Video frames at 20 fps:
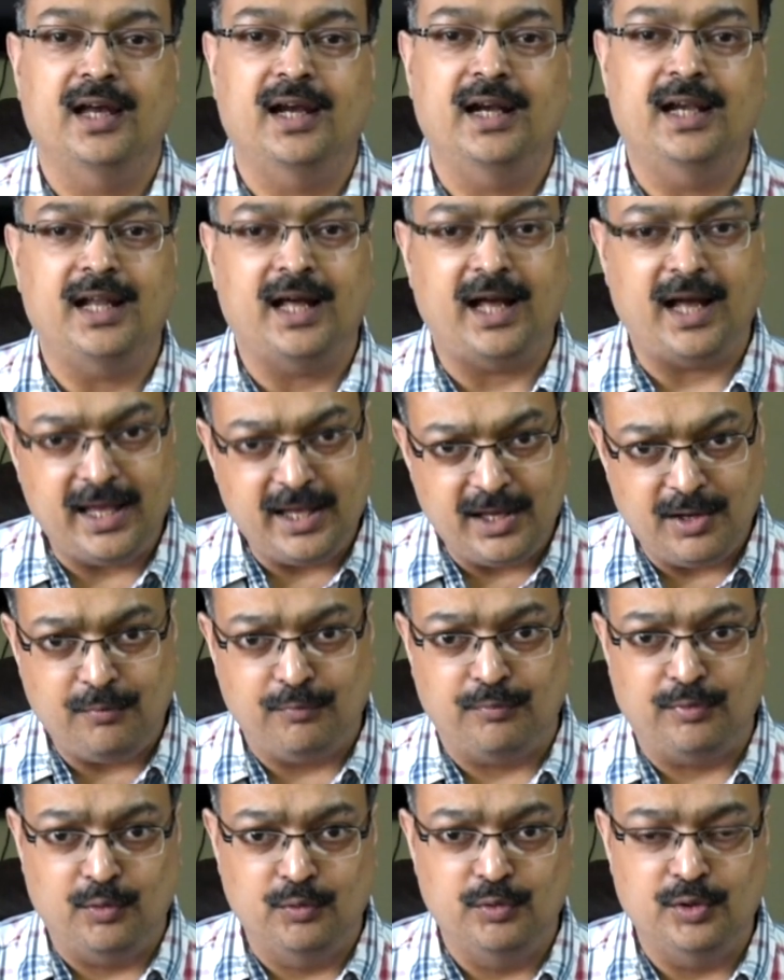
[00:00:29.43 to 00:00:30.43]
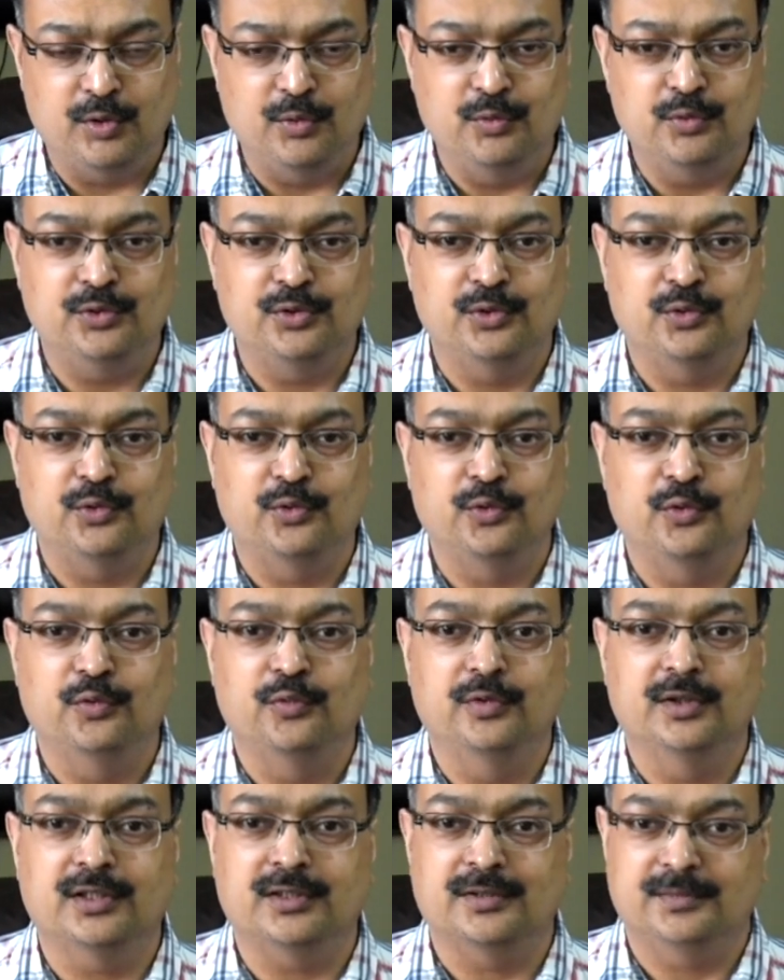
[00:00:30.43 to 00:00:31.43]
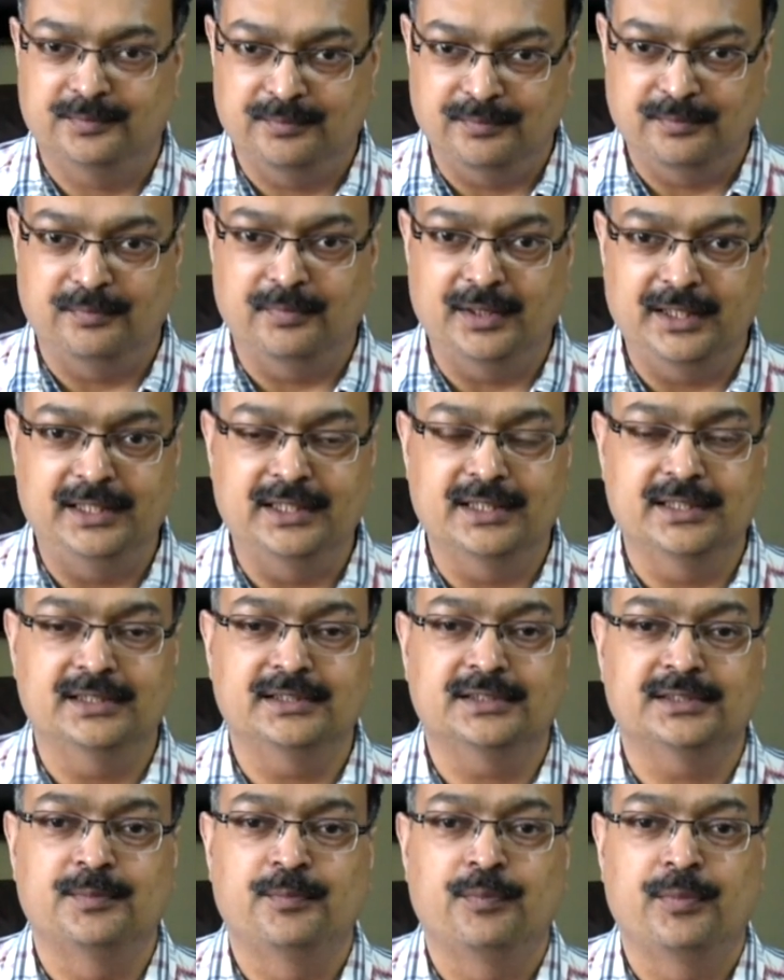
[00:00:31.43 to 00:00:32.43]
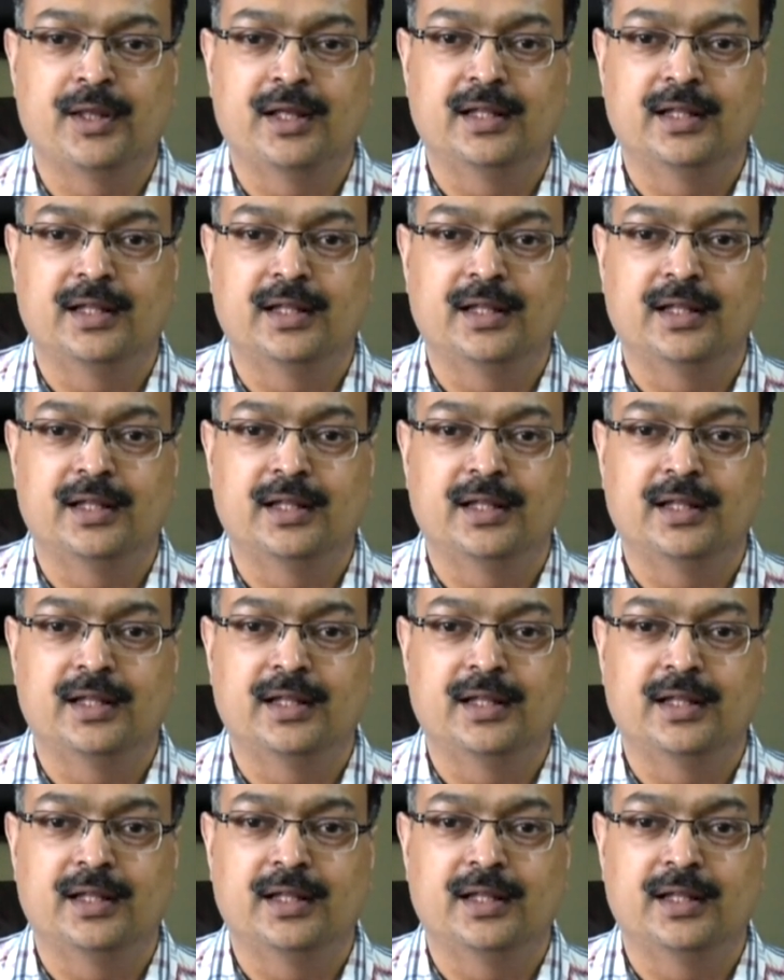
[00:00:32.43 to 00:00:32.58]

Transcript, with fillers: and I have found out over many years